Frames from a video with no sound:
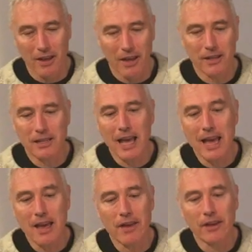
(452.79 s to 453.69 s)
His
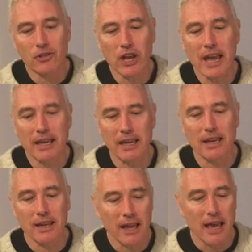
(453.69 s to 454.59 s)
leather
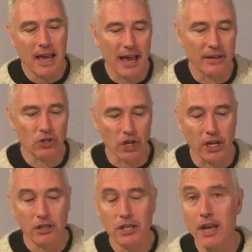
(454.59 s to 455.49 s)
jacket had
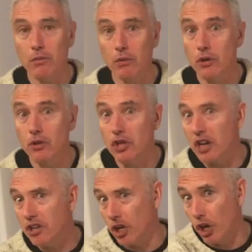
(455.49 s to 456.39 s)
chains that would
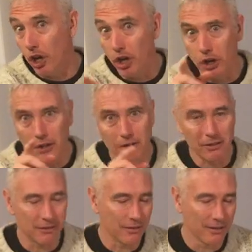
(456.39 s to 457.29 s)
jingle.
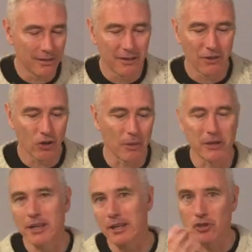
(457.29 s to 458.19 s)
Normally
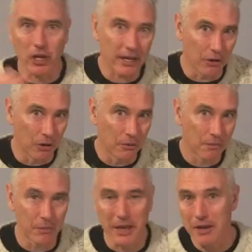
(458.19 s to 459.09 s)
you say jingle,
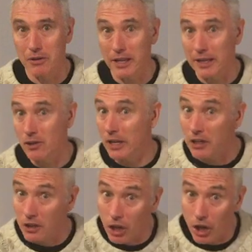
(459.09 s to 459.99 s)
but here you're saying
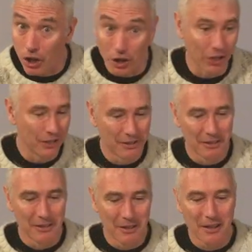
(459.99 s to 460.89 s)
jingle.
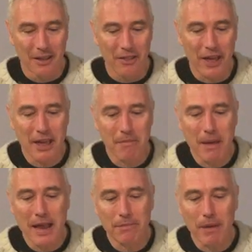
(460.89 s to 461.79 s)
They
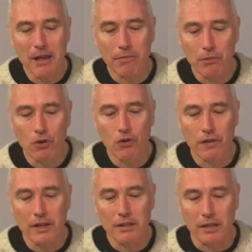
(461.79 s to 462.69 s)
made both
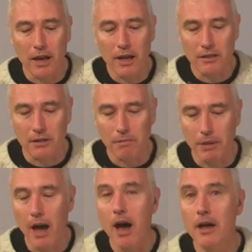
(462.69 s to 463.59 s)
movie stars and
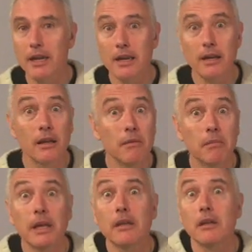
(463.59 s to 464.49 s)
partied and
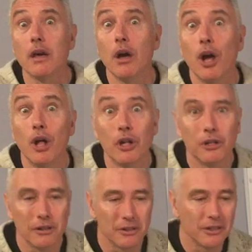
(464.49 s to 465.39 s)
mingled.